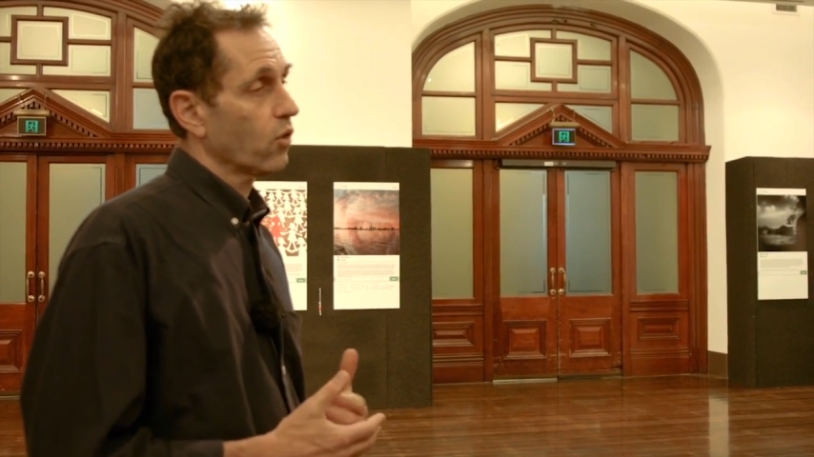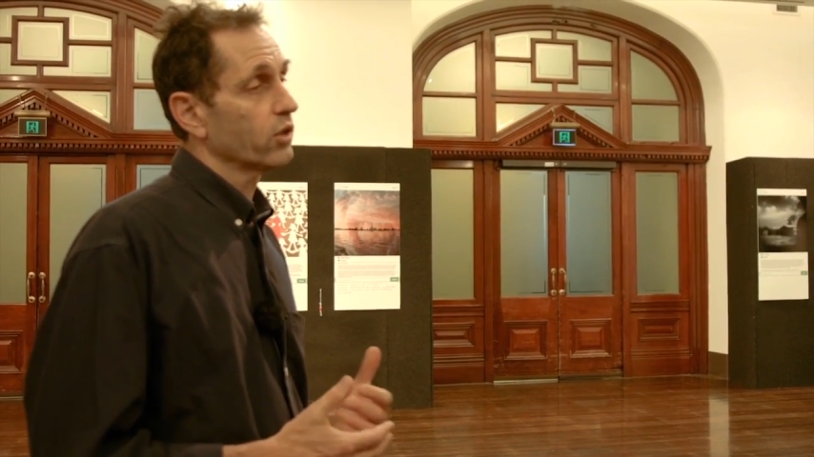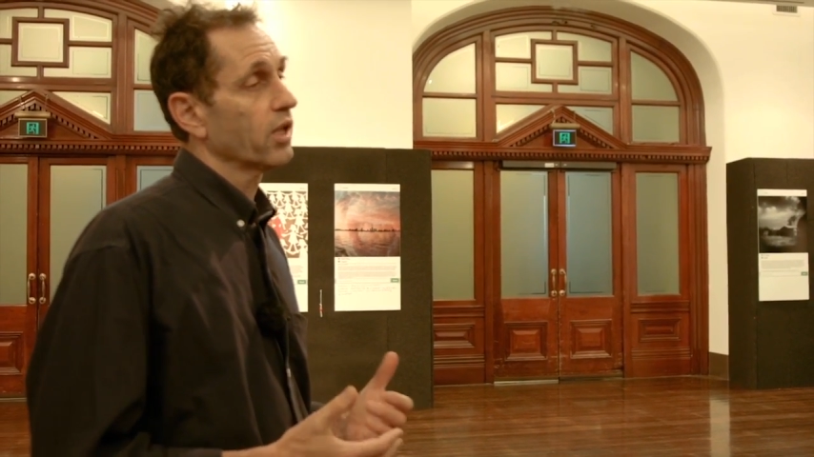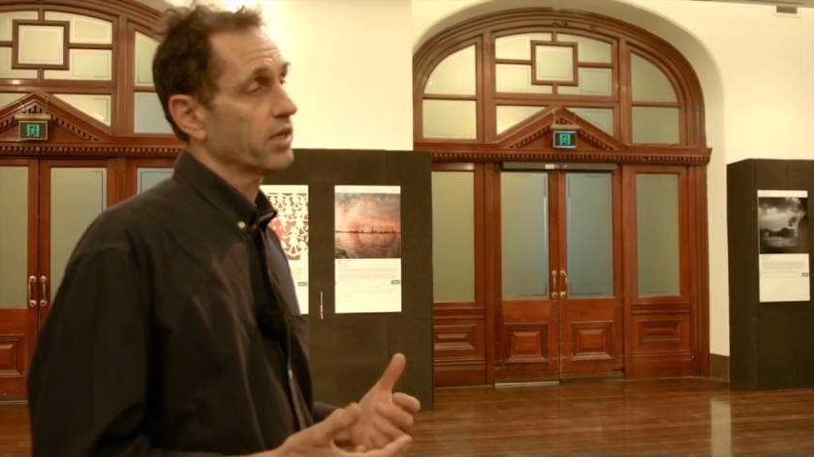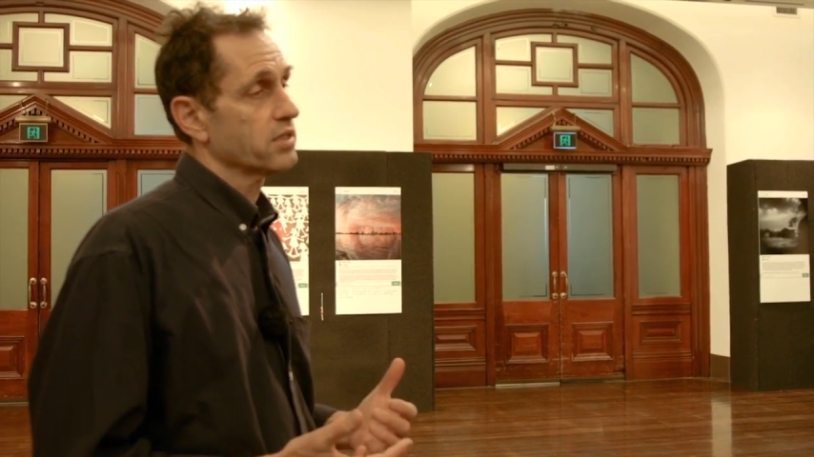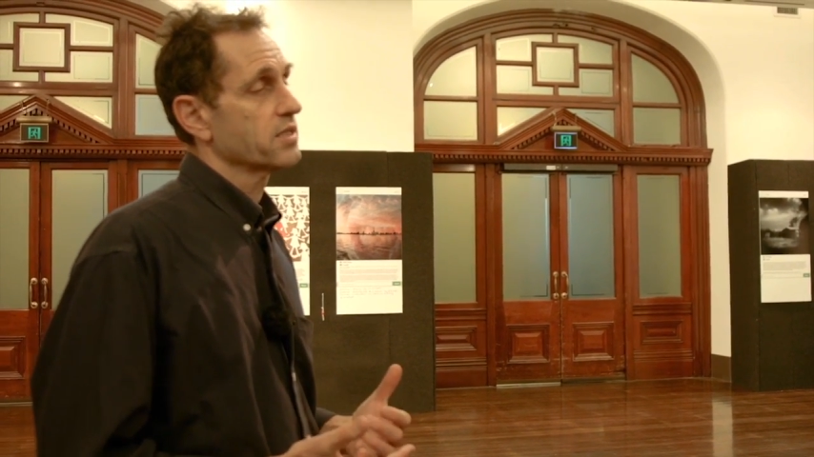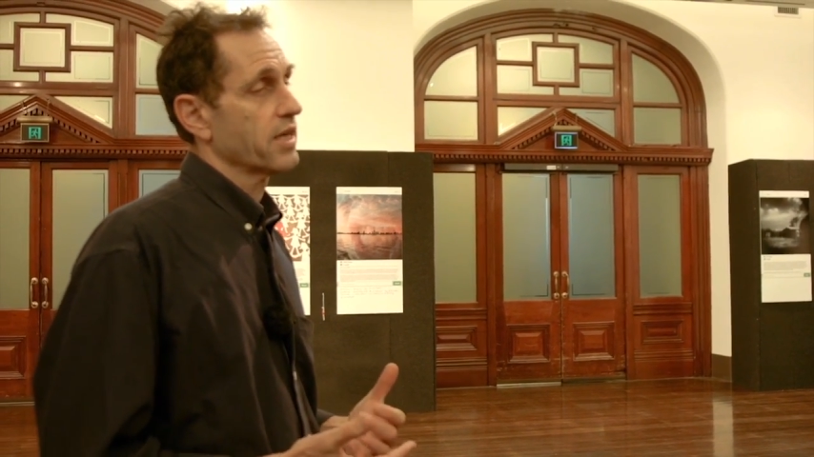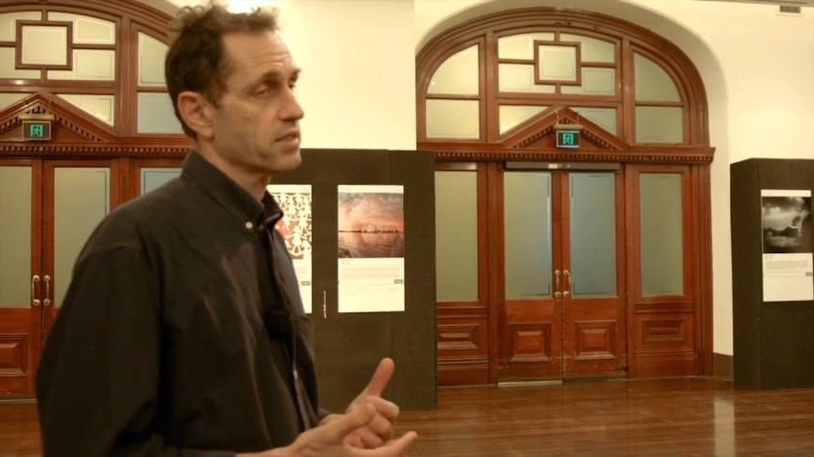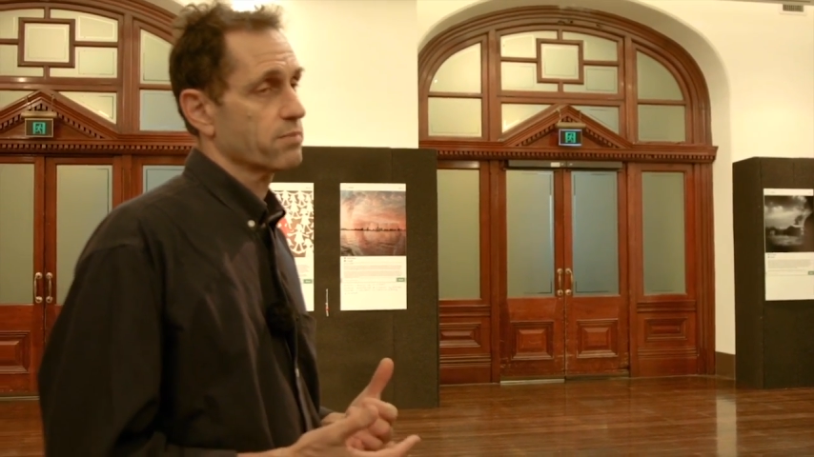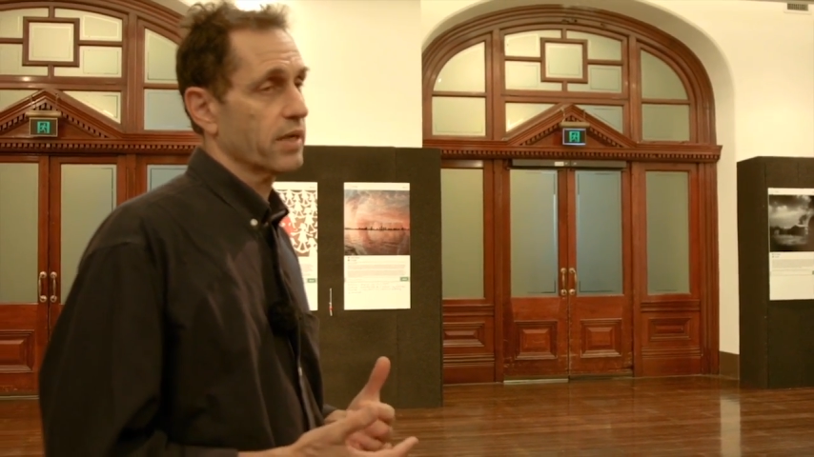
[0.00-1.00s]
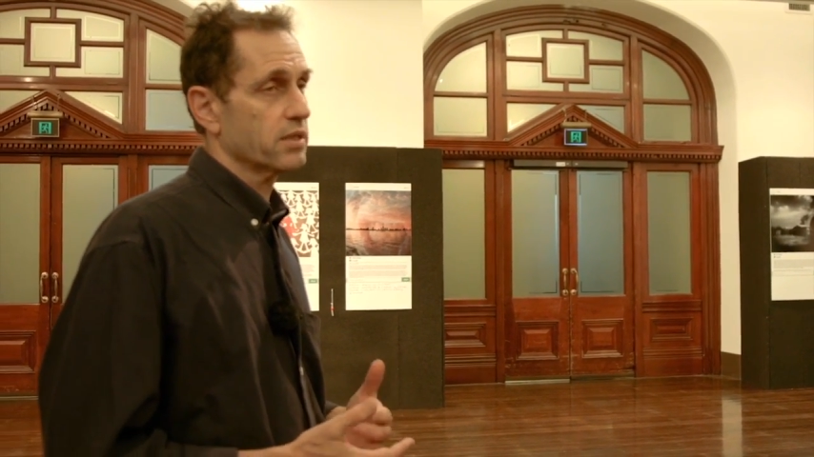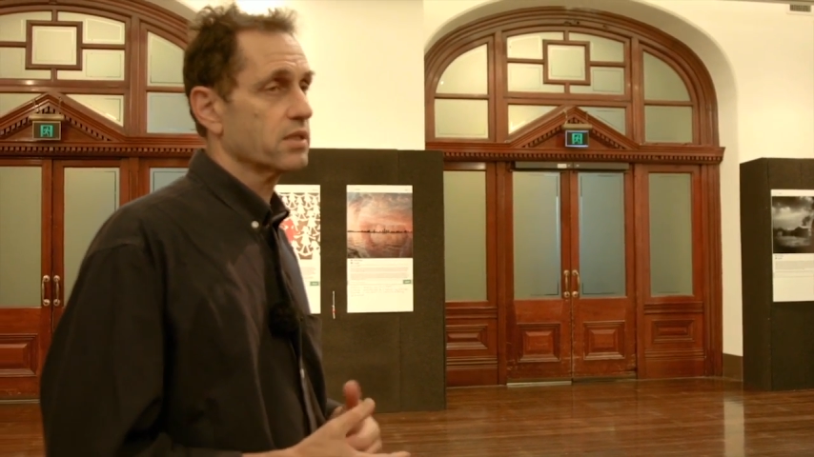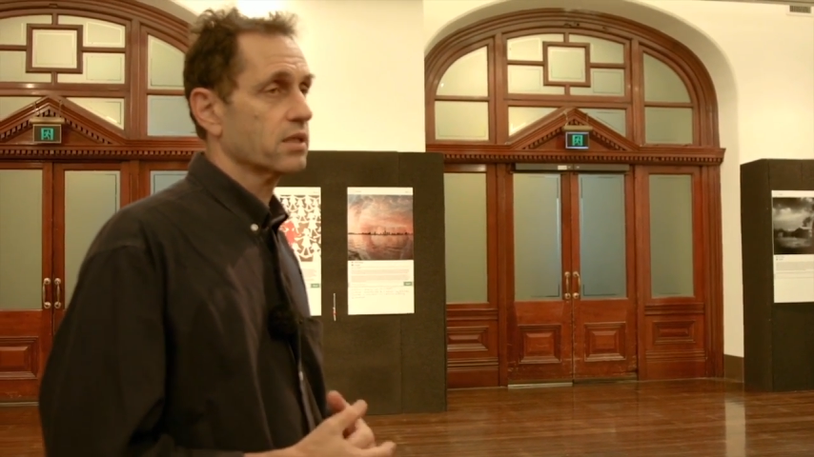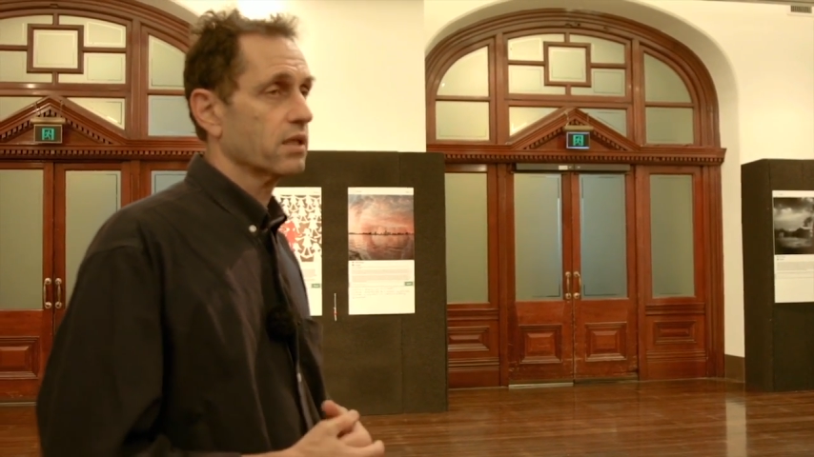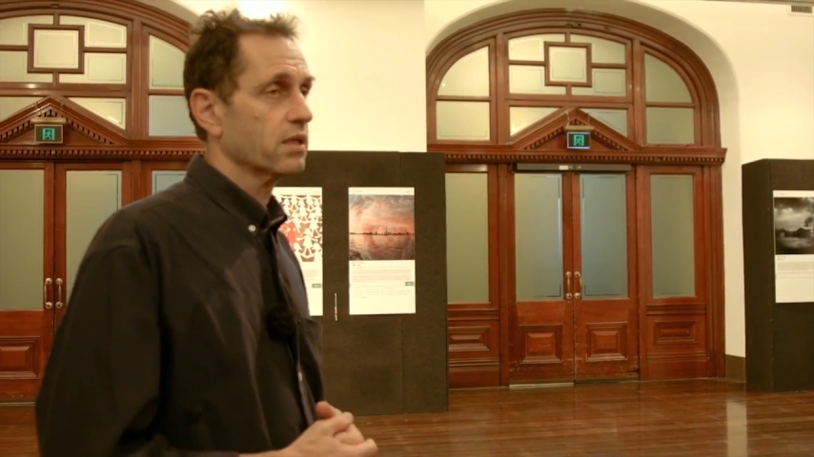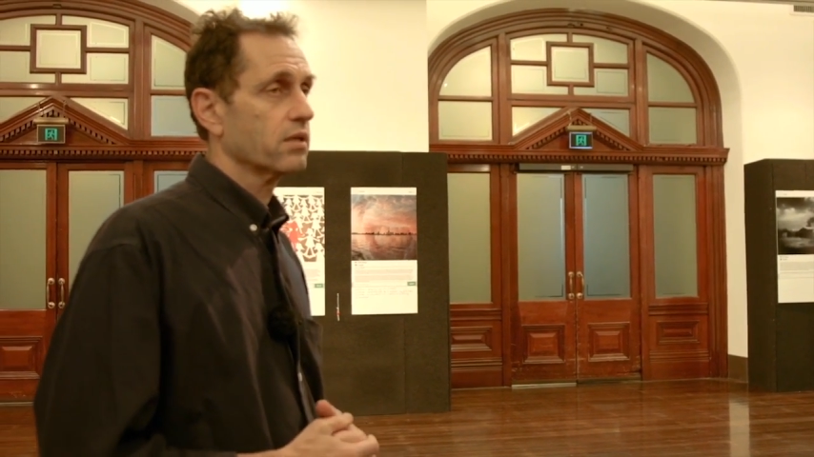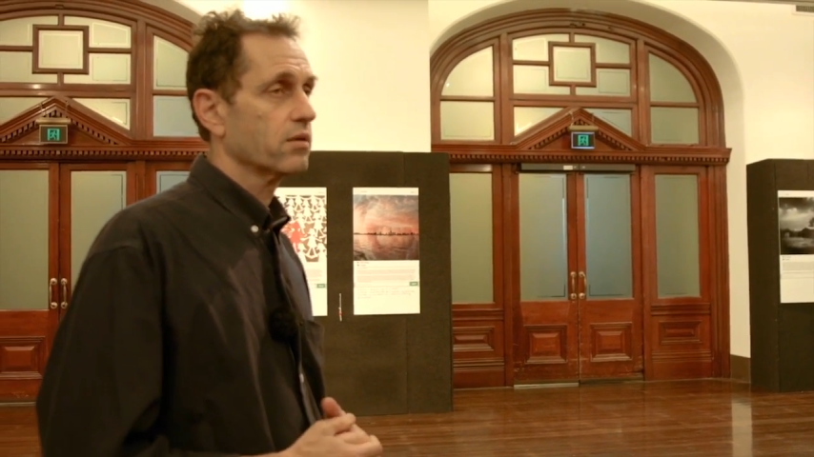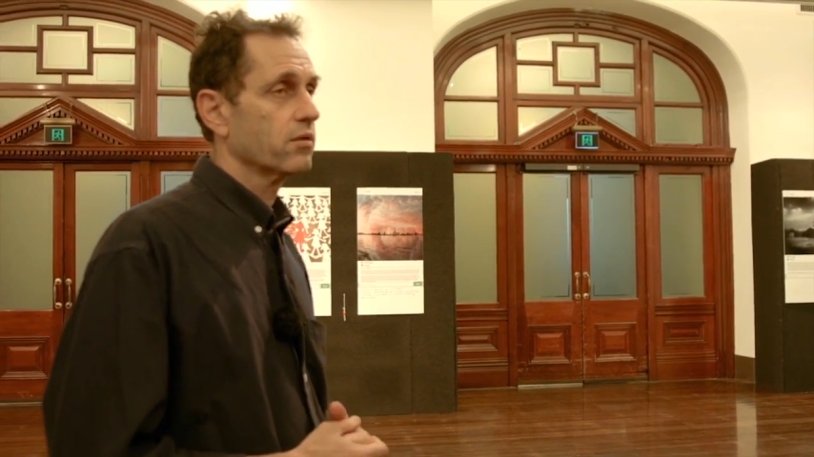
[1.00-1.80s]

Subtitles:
online sex, basically.